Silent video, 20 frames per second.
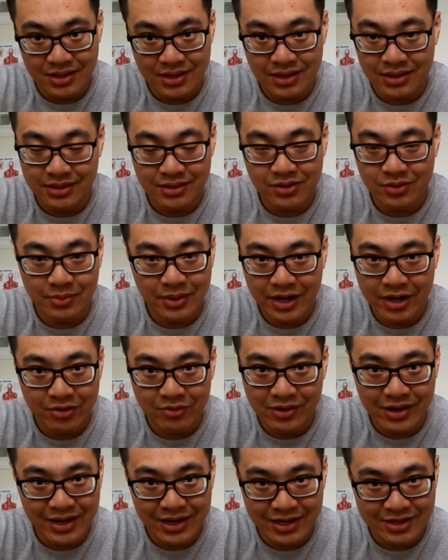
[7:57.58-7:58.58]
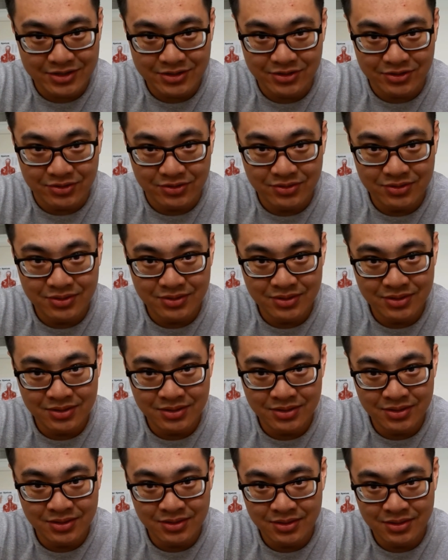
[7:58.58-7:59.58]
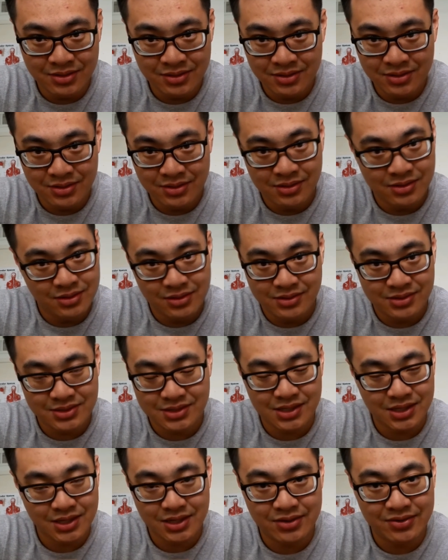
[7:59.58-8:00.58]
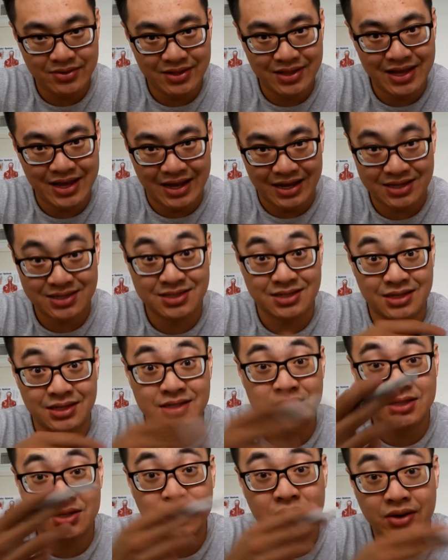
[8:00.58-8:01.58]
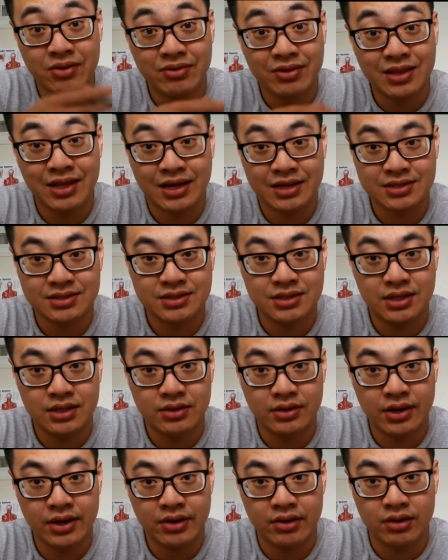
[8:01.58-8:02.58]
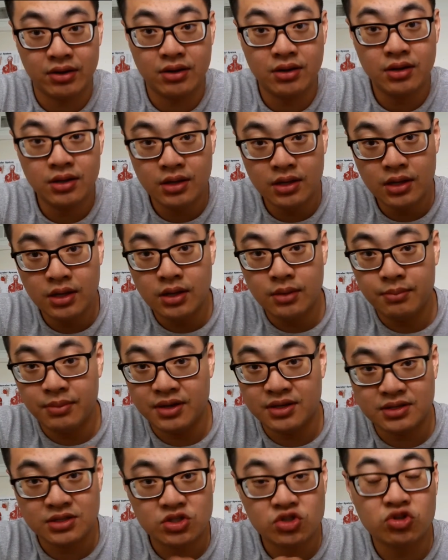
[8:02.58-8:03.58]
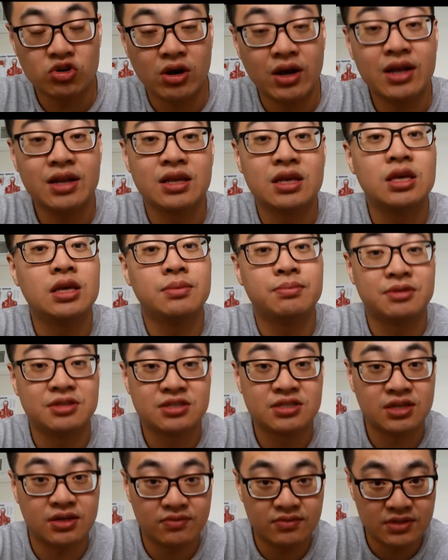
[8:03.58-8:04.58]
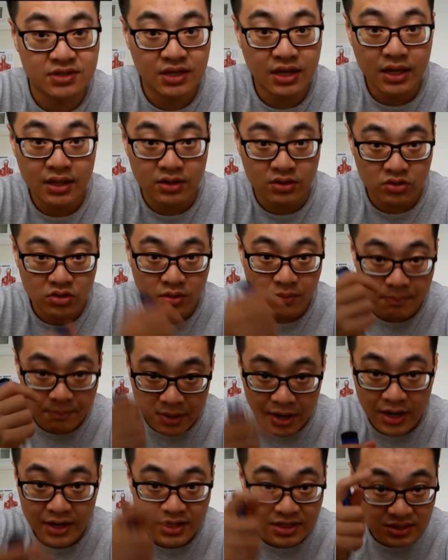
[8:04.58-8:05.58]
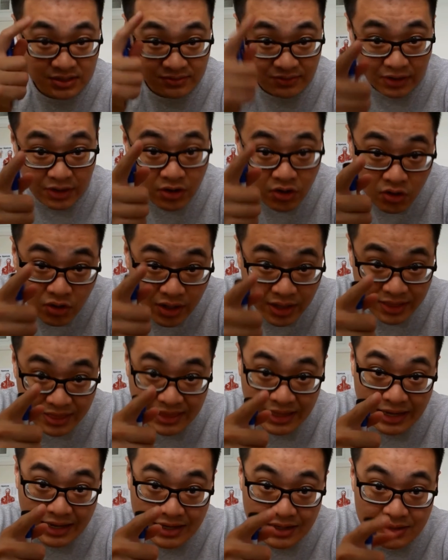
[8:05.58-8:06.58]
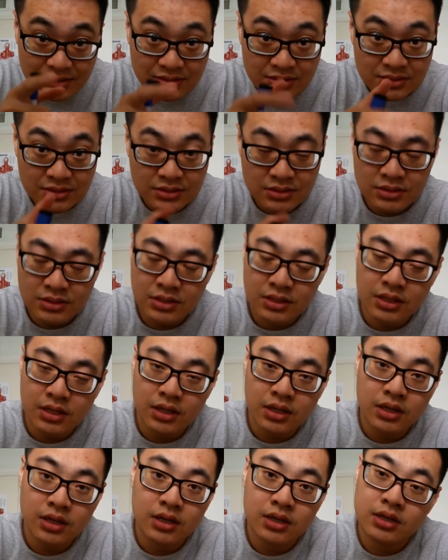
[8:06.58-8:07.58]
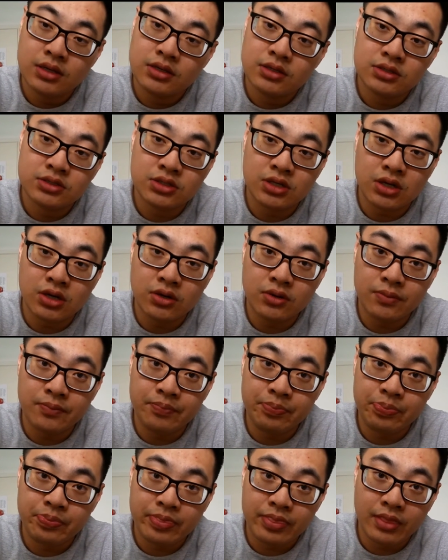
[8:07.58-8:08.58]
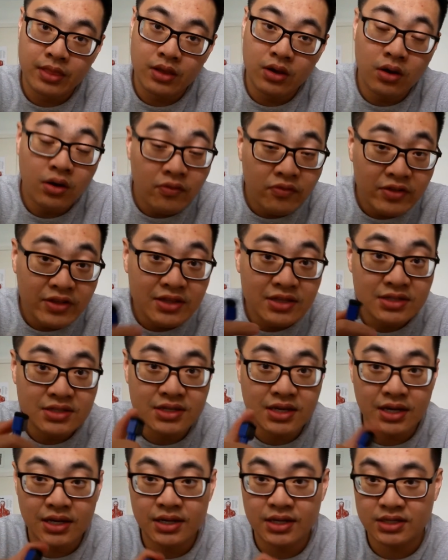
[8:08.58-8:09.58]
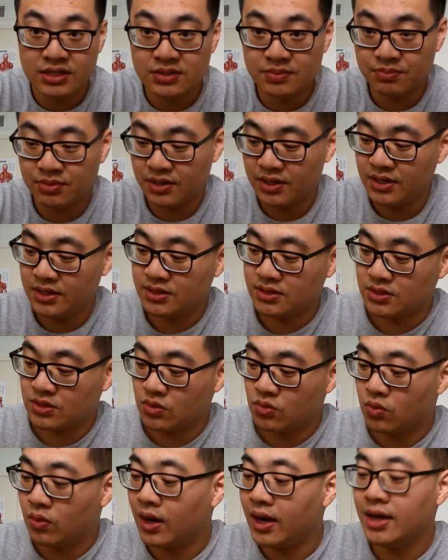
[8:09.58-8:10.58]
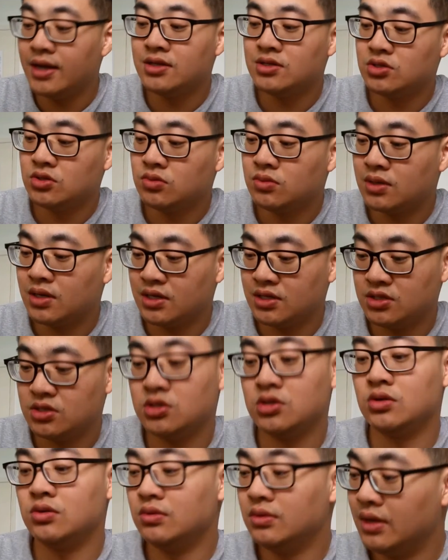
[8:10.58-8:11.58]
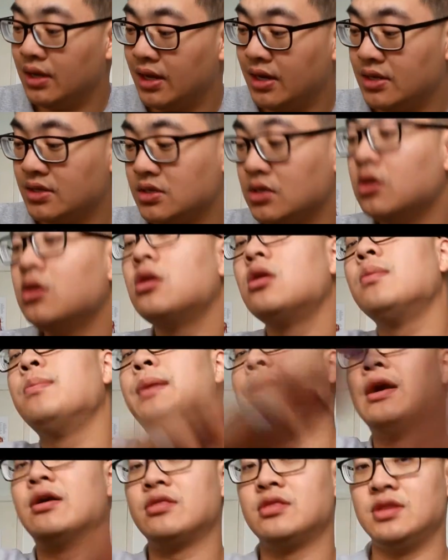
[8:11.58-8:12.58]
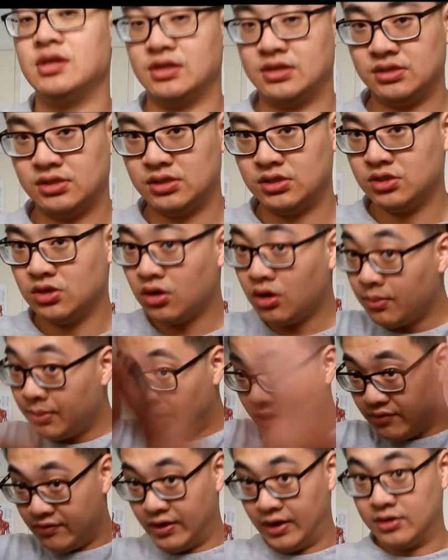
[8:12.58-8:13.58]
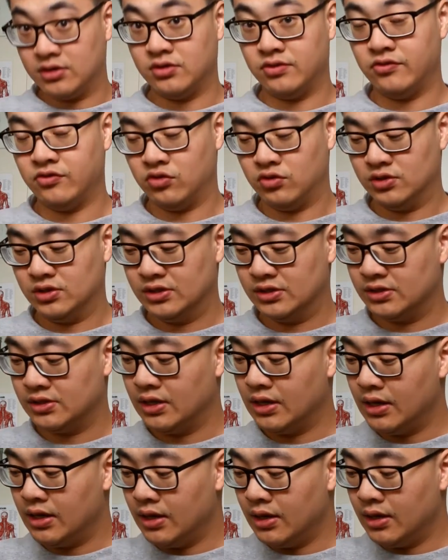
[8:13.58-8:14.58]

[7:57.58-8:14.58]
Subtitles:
And no matter what I do, it's going to relax until I relax the other area. Because it's trying to keep itself together. Your body is very good at that. So hopefully this kind of explains why I do what I do. And it's all about this. It's all about vector forces.